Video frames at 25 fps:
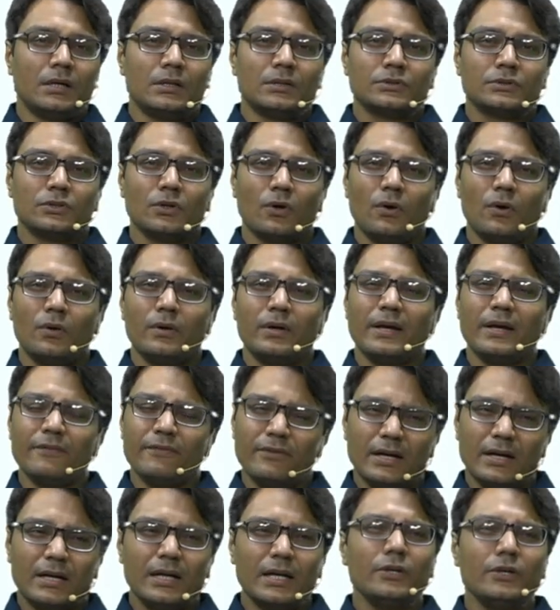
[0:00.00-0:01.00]
So
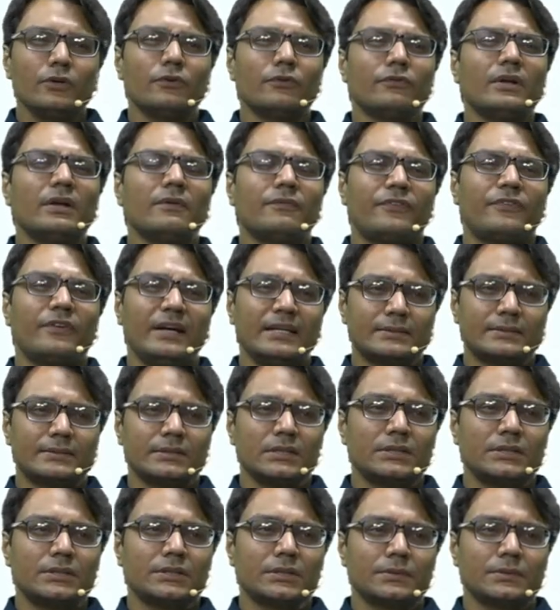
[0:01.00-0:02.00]
definitely you will face
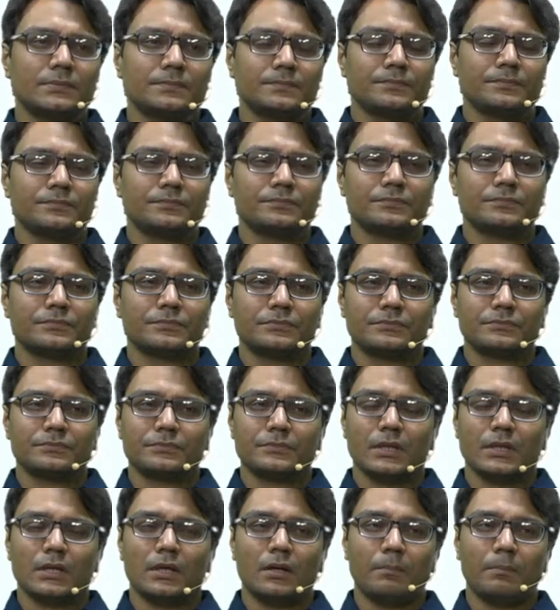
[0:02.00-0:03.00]
it,
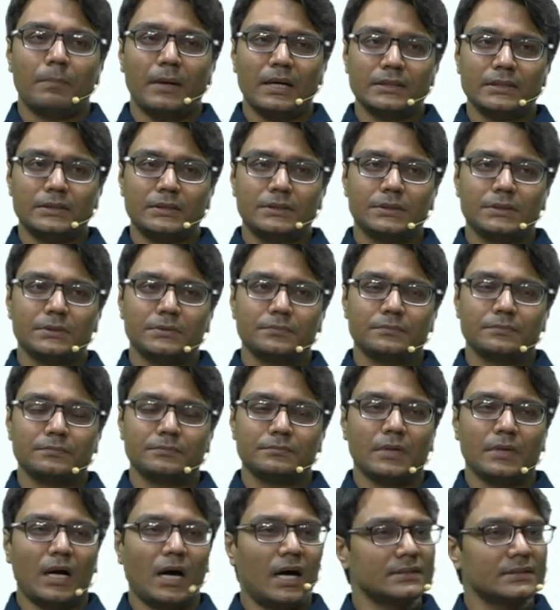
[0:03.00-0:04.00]
but
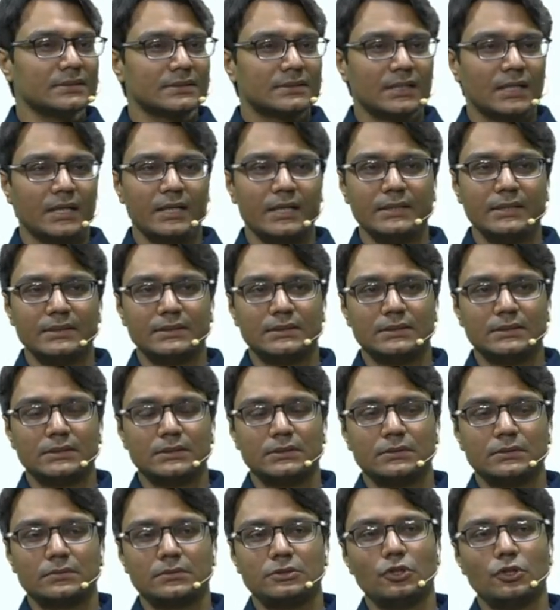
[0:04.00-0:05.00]
answer is
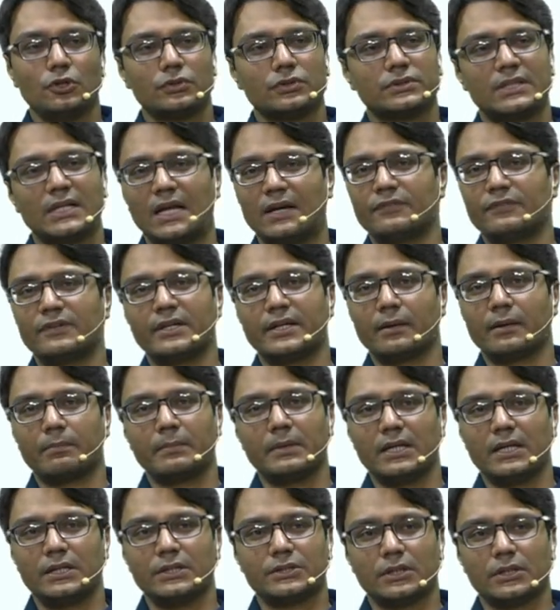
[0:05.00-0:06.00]
your
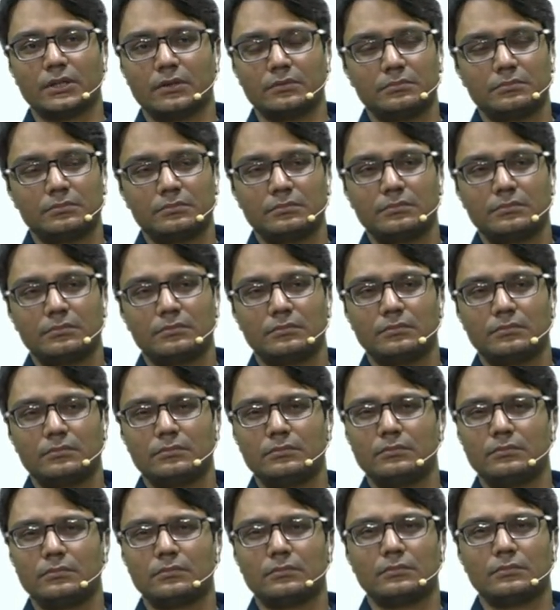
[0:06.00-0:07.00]
self-determination,
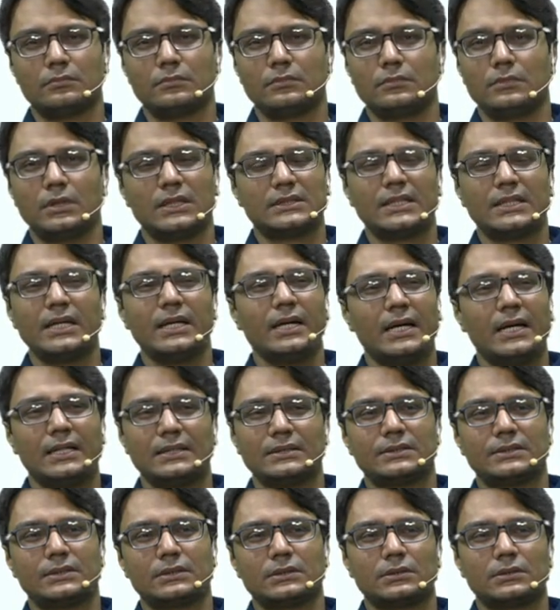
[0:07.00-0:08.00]
nothing
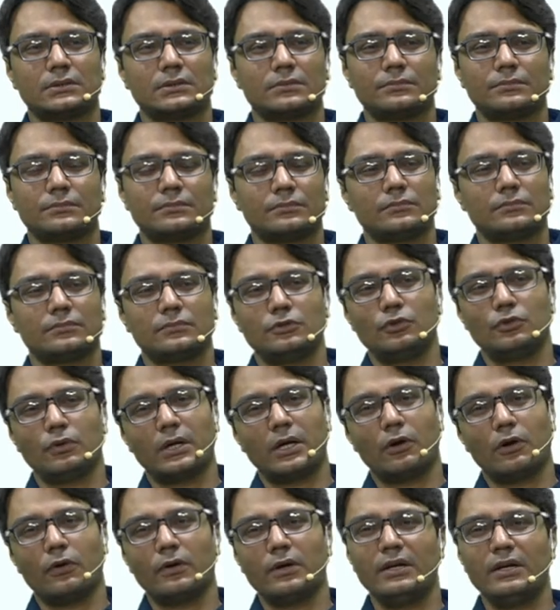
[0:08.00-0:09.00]
else. You
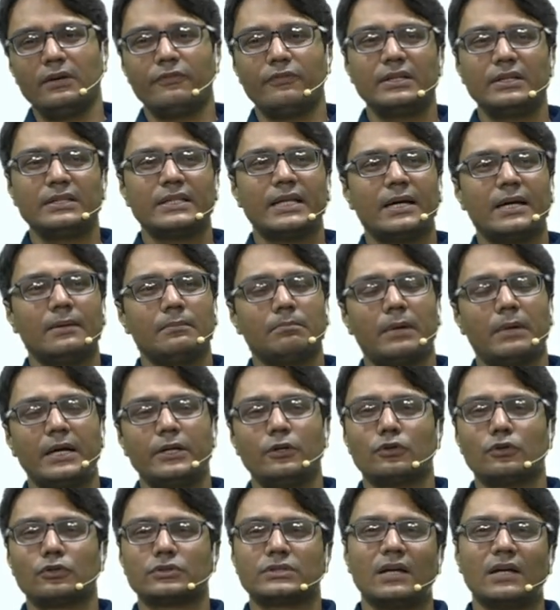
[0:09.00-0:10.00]
can only win them by
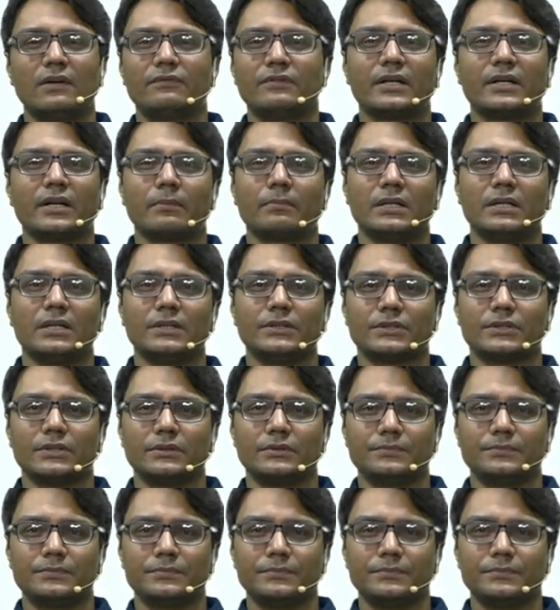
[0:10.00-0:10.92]
your self-determination.